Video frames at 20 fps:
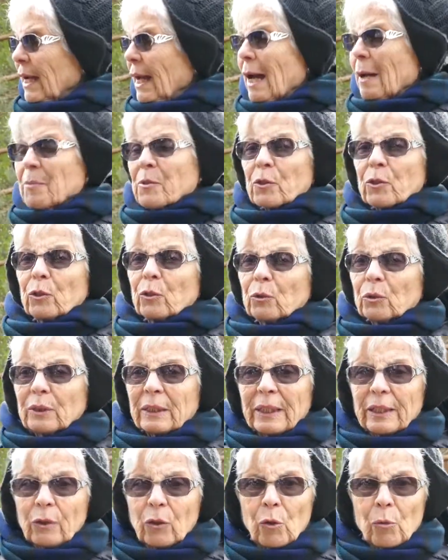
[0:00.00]

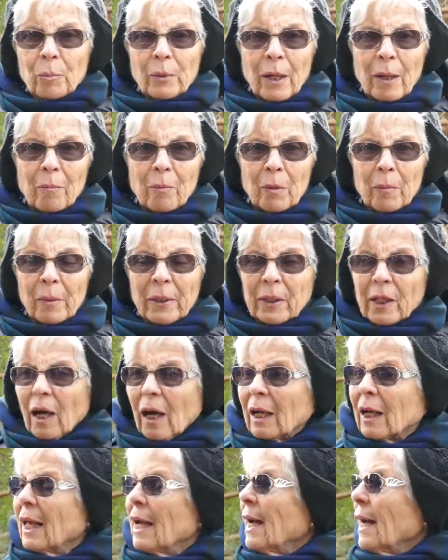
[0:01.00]
absolutely no problem at
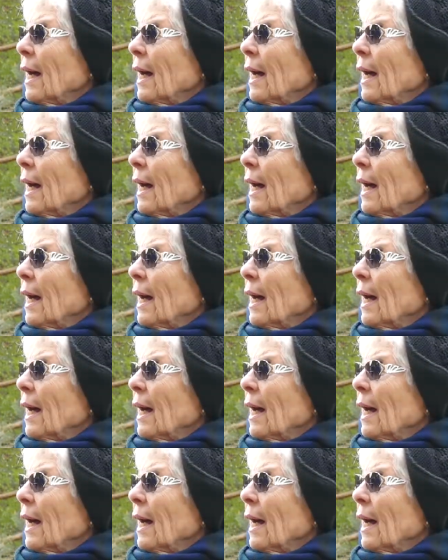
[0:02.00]
all.